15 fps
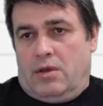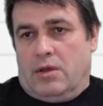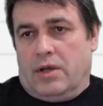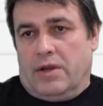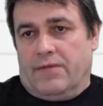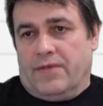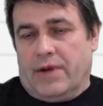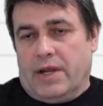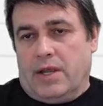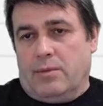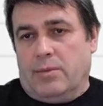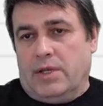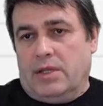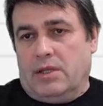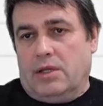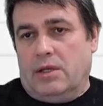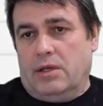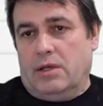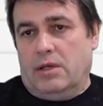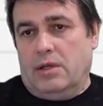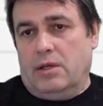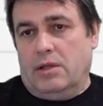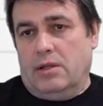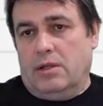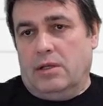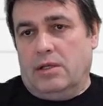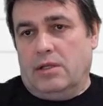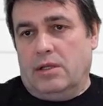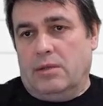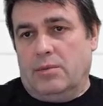reframe it
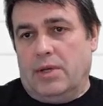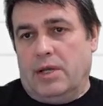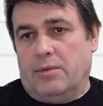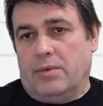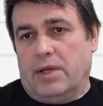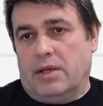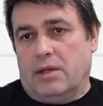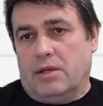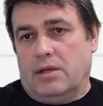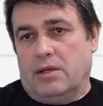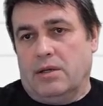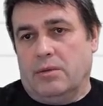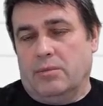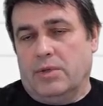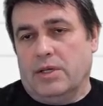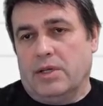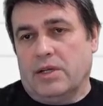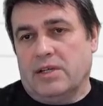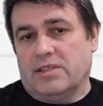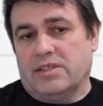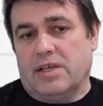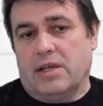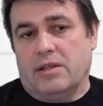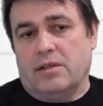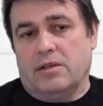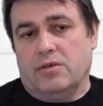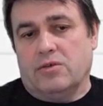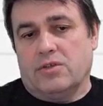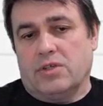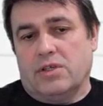little bit I make bigger inside
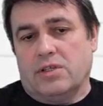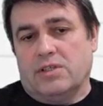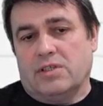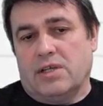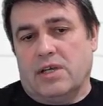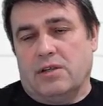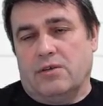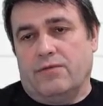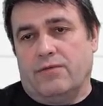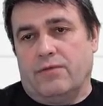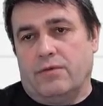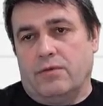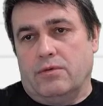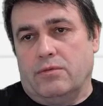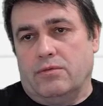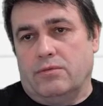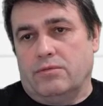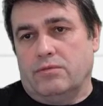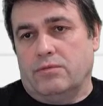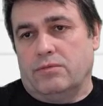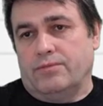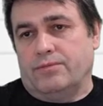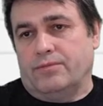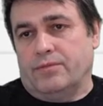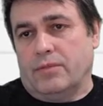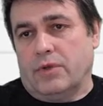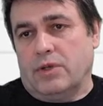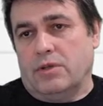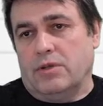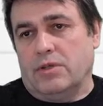usually inside of uh,
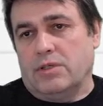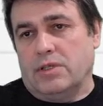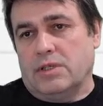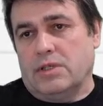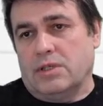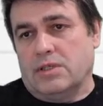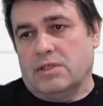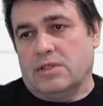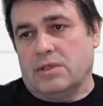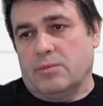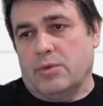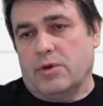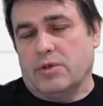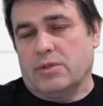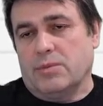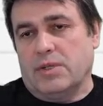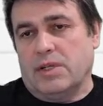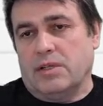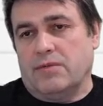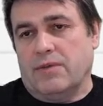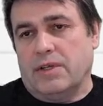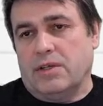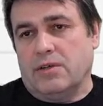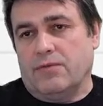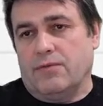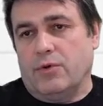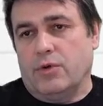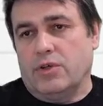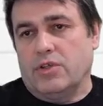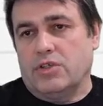closet it's approximately
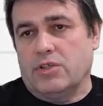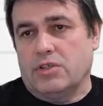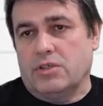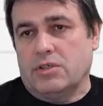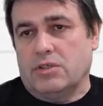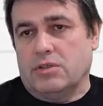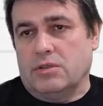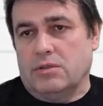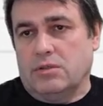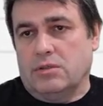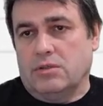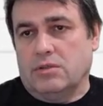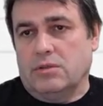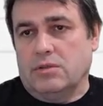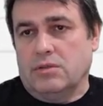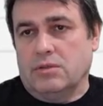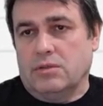24 inch uh,